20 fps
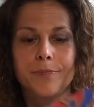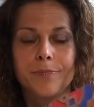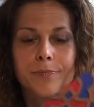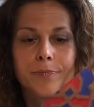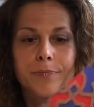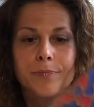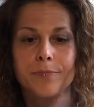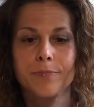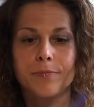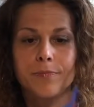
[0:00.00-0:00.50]

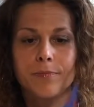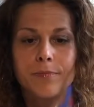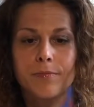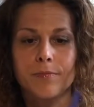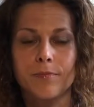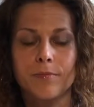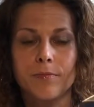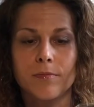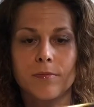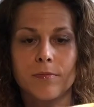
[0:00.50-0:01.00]

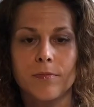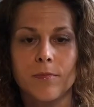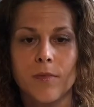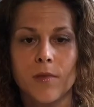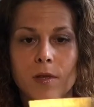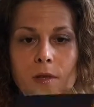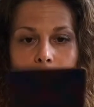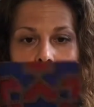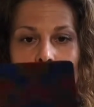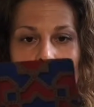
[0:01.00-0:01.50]

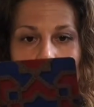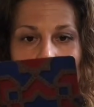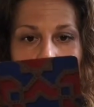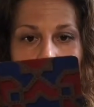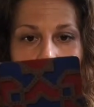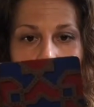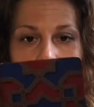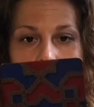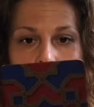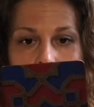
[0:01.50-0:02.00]

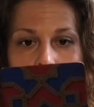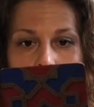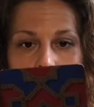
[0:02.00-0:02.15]
[no speech]